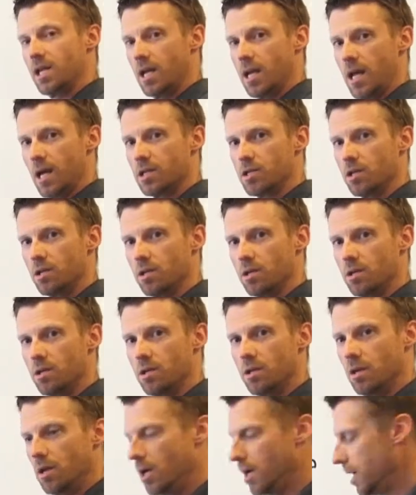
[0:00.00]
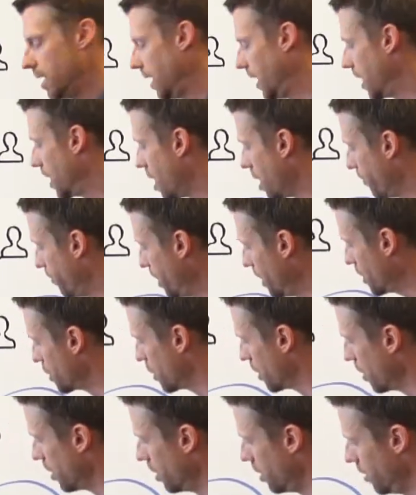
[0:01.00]
connection. In our
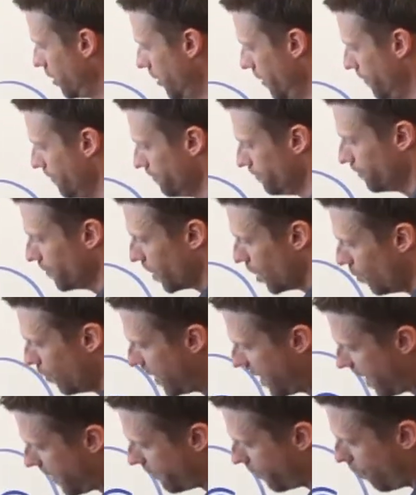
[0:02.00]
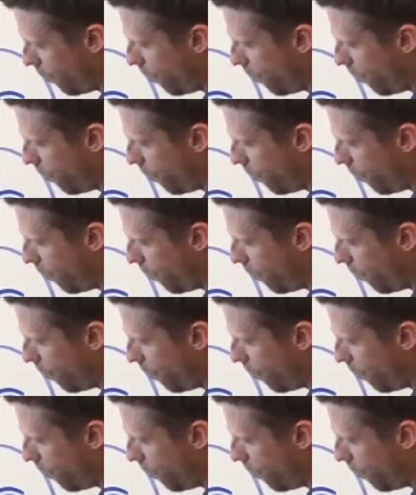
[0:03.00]
picture, we have